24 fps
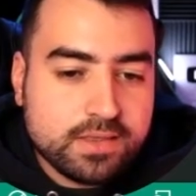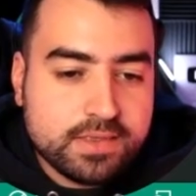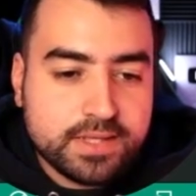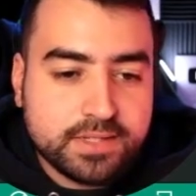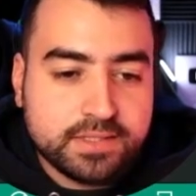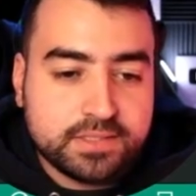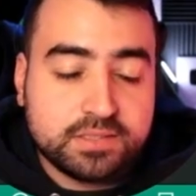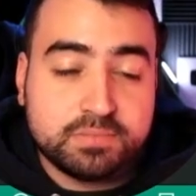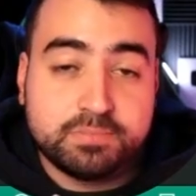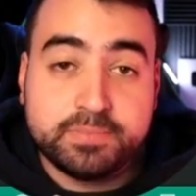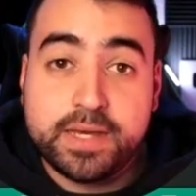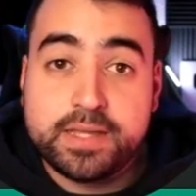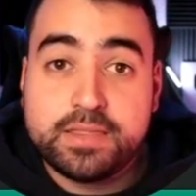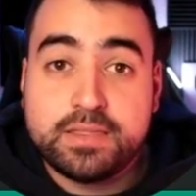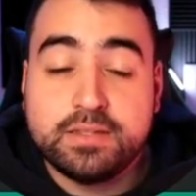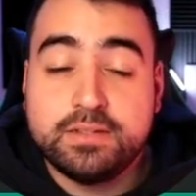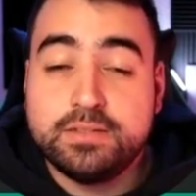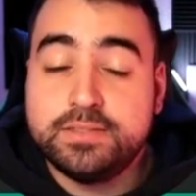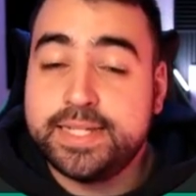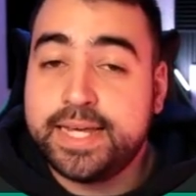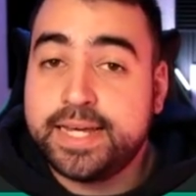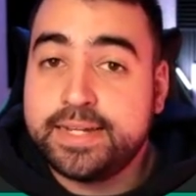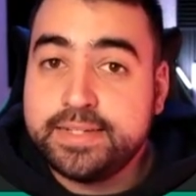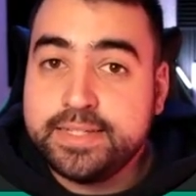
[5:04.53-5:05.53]
this
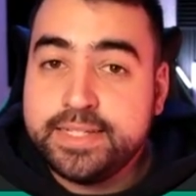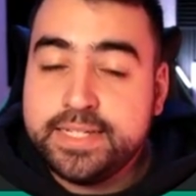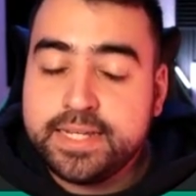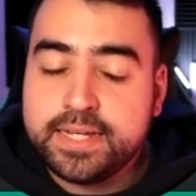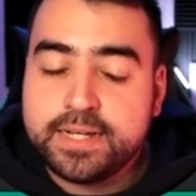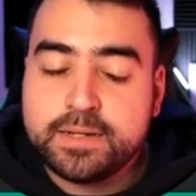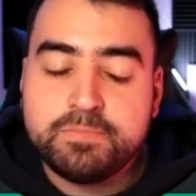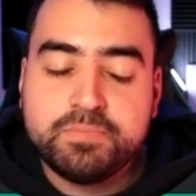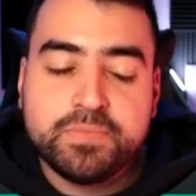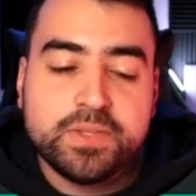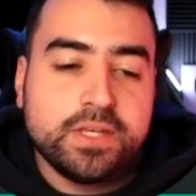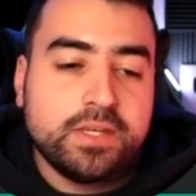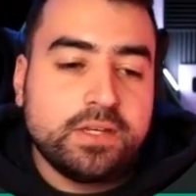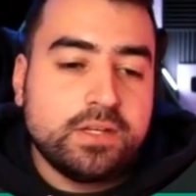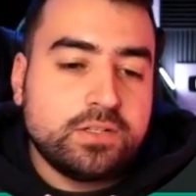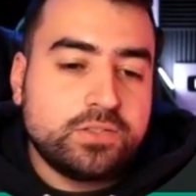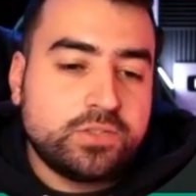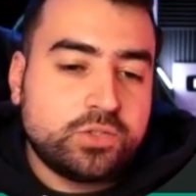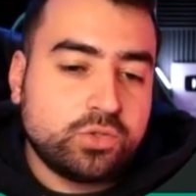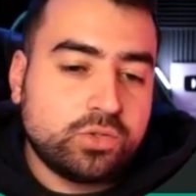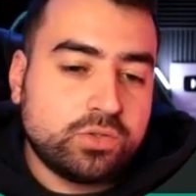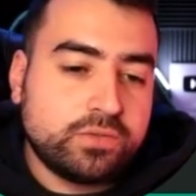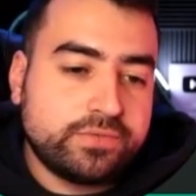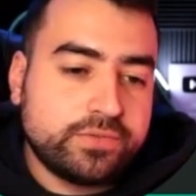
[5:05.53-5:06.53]
method down here
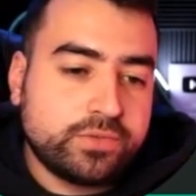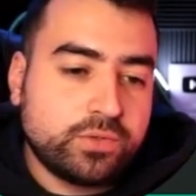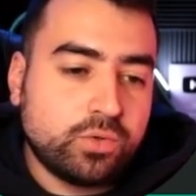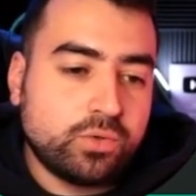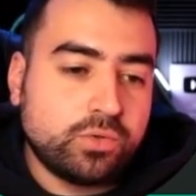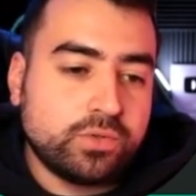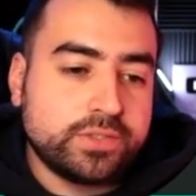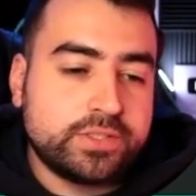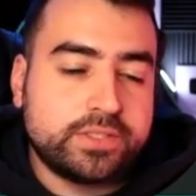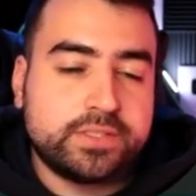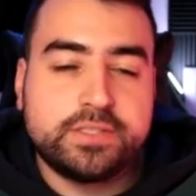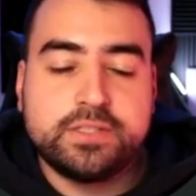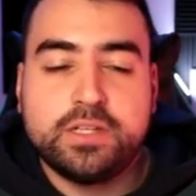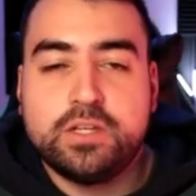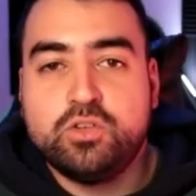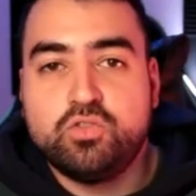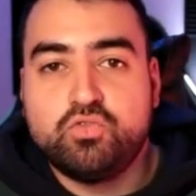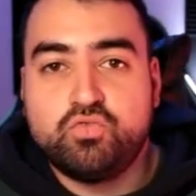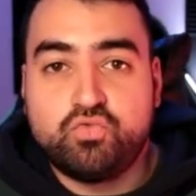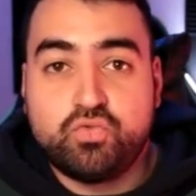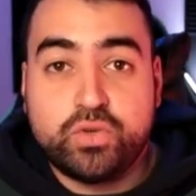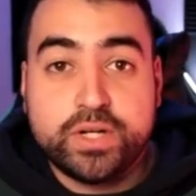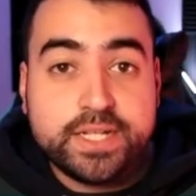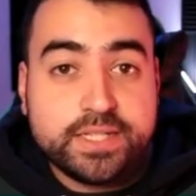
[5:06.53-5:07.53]
to, of course,
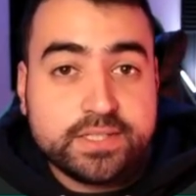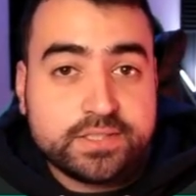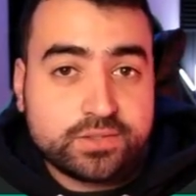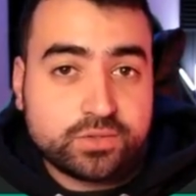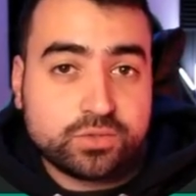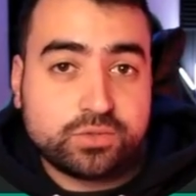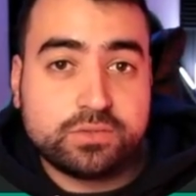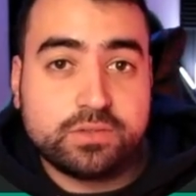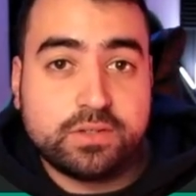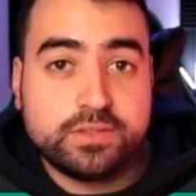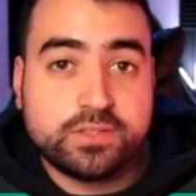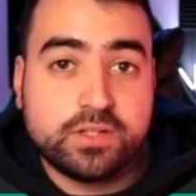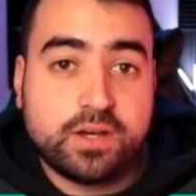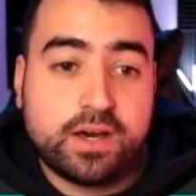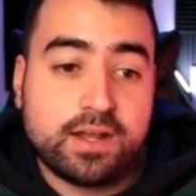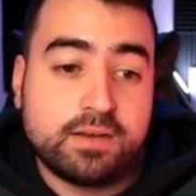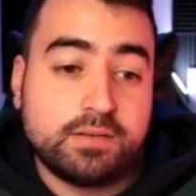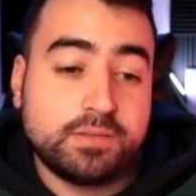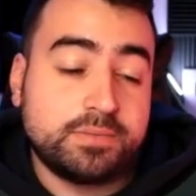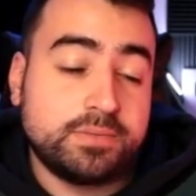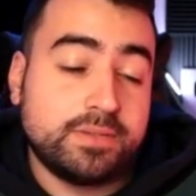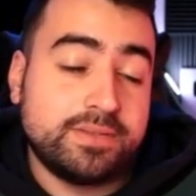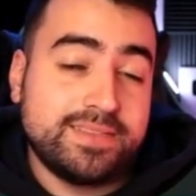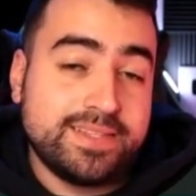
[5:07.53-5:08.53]
restore those
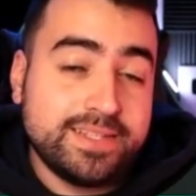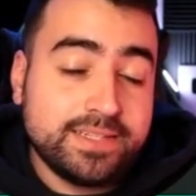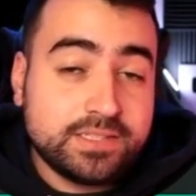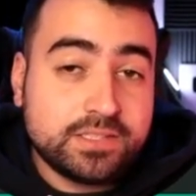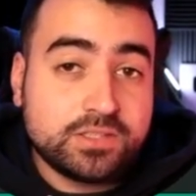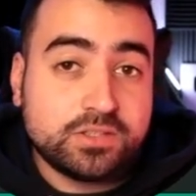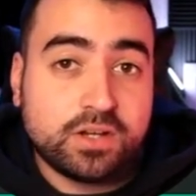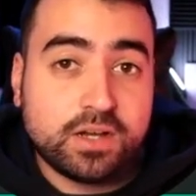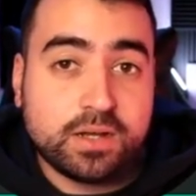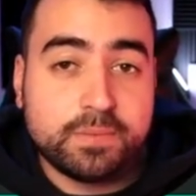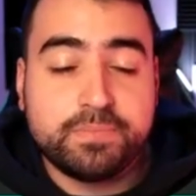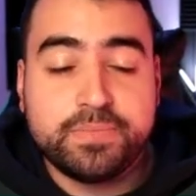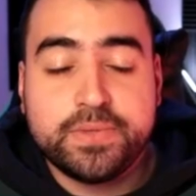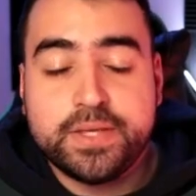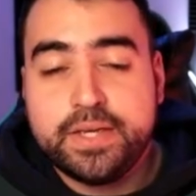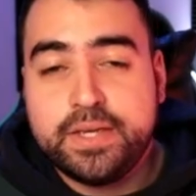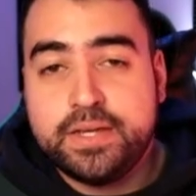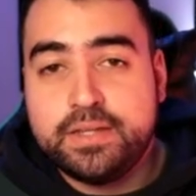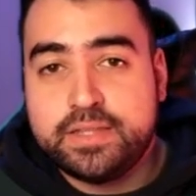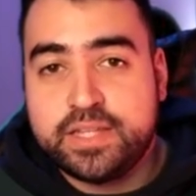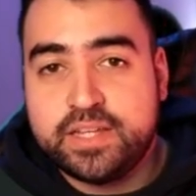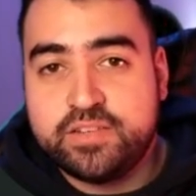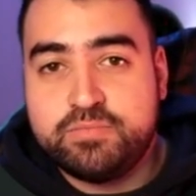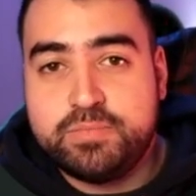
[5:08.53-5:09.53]
items, but this time
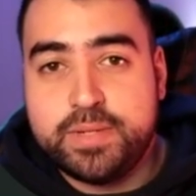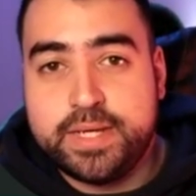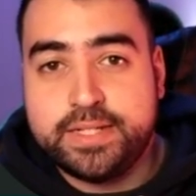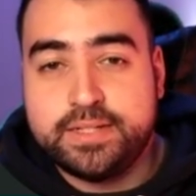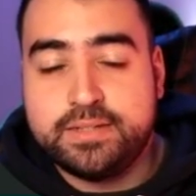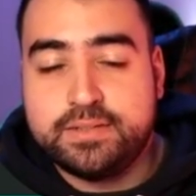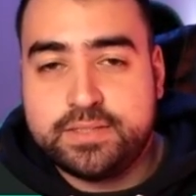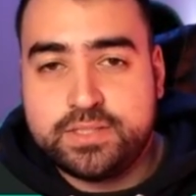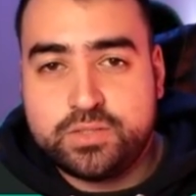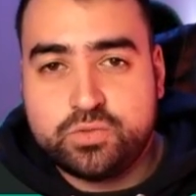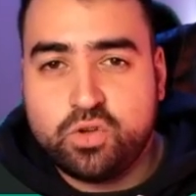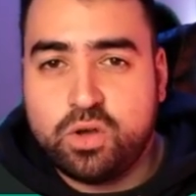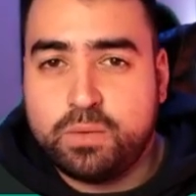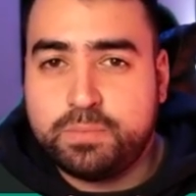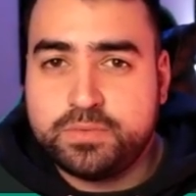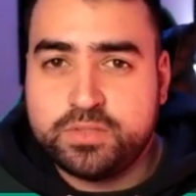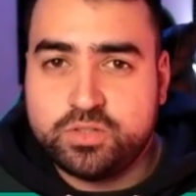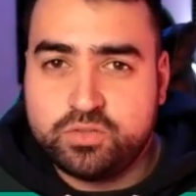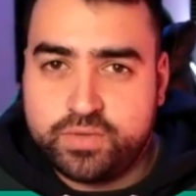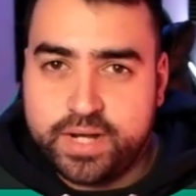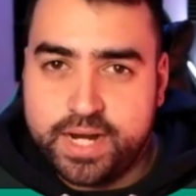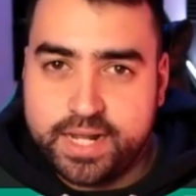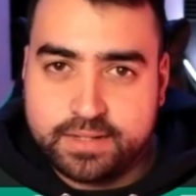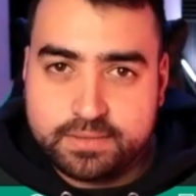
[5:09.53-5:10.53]
they've been swapped
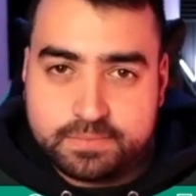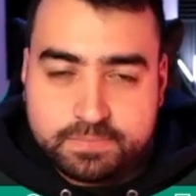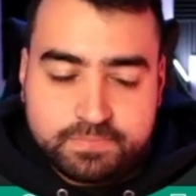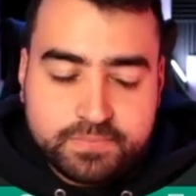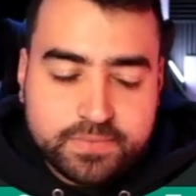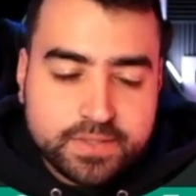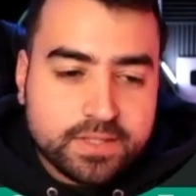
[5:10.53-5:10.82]
around.